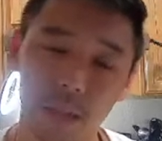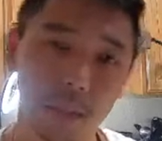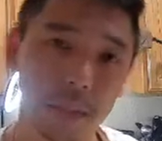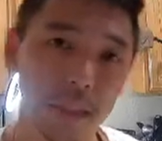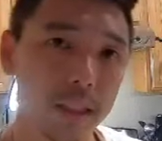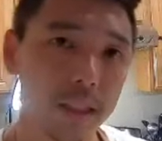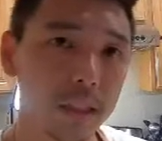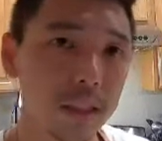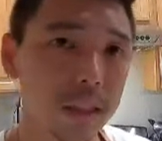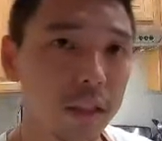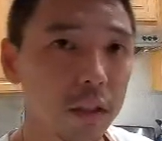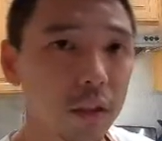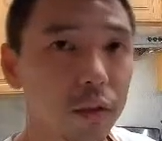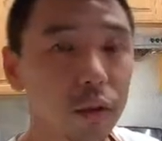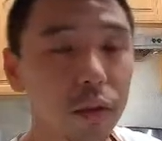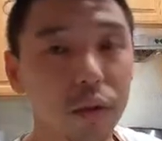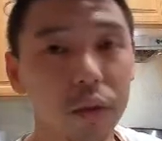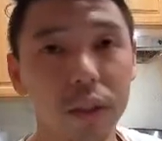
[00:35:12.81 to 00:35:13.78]
PST,
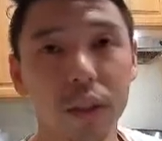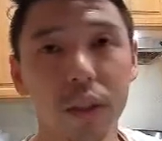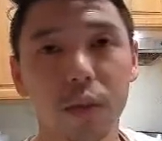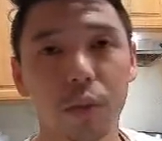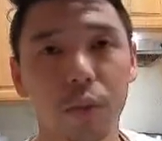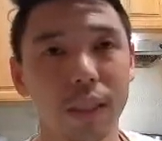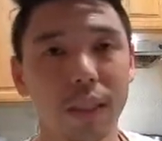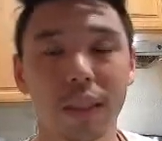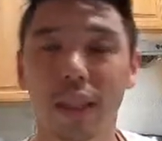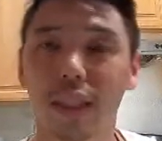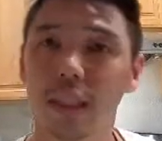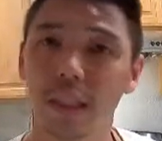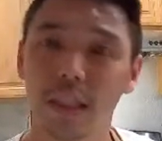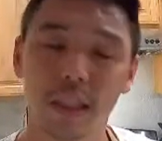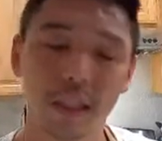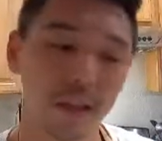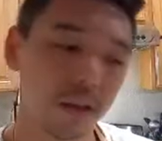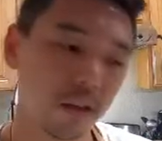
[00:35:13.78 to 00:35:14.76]
so Tuesdays,
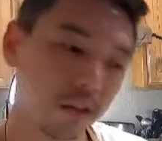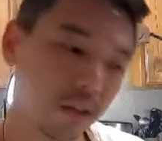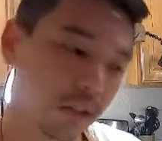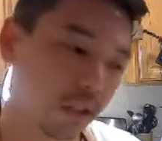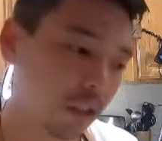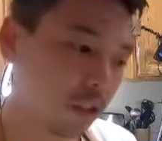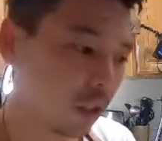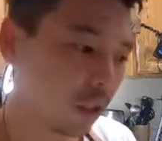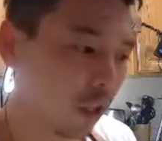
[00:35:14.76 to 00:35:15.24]
Wednesdays, and Thursdays.